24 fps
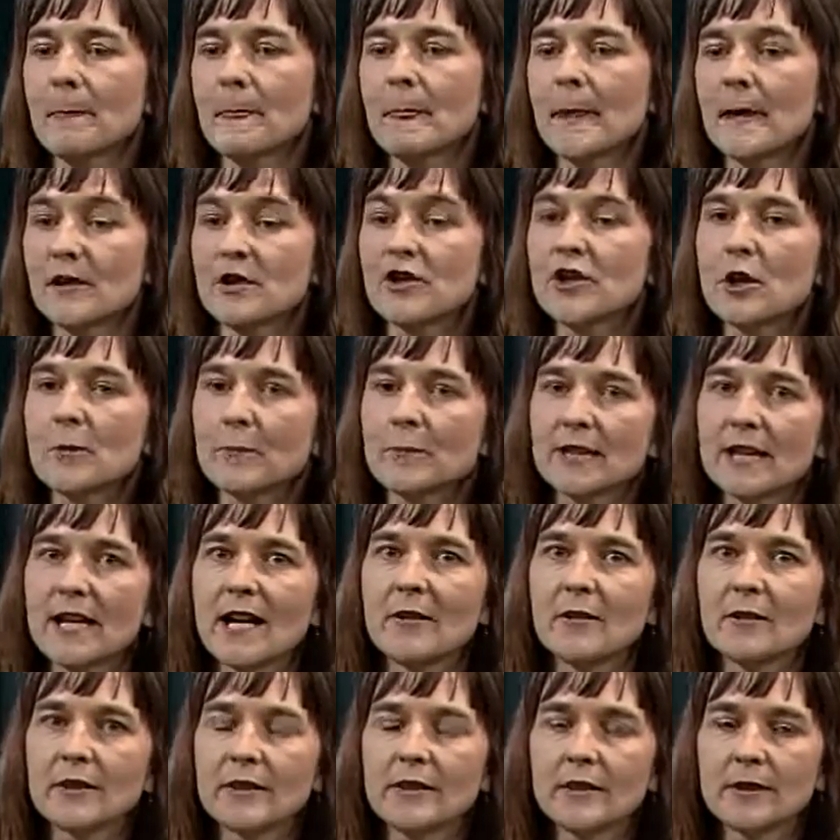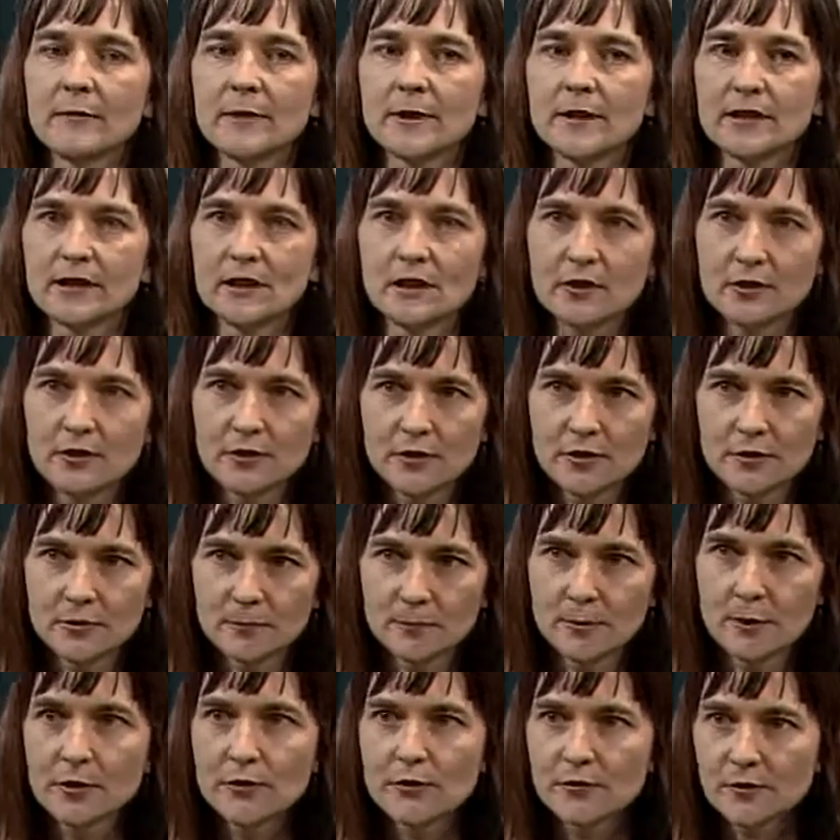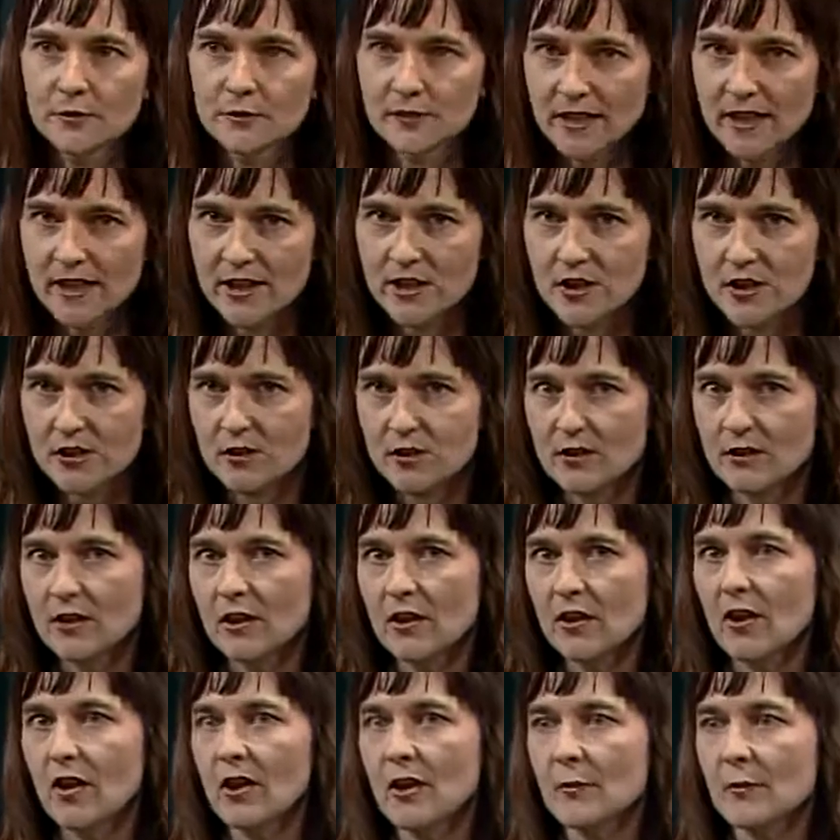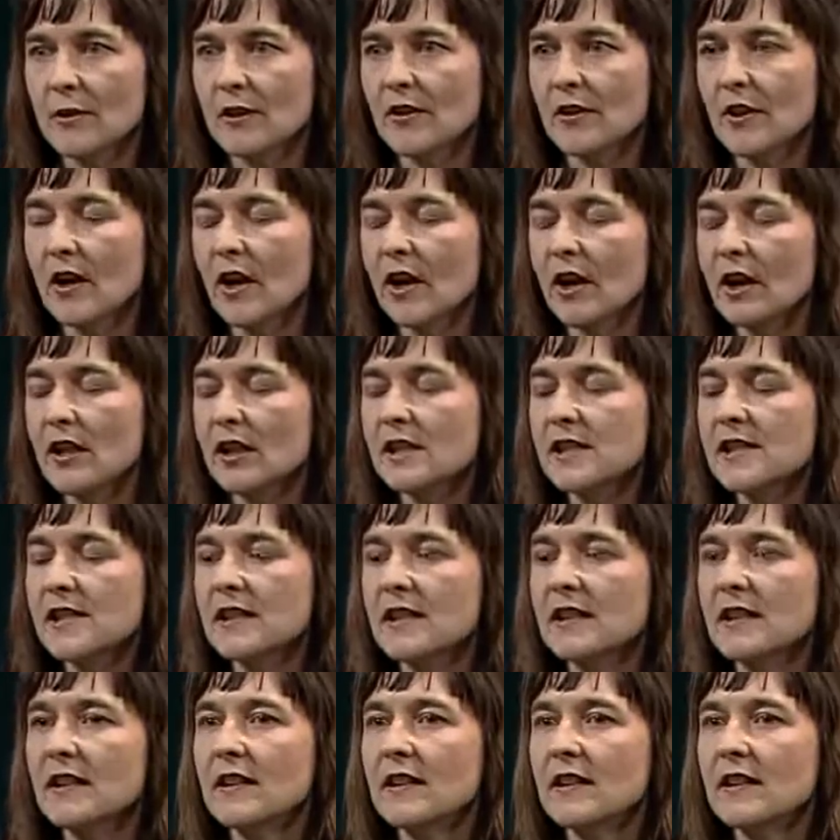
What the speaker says: and Schopenhauer here would include beautiful nature along with art,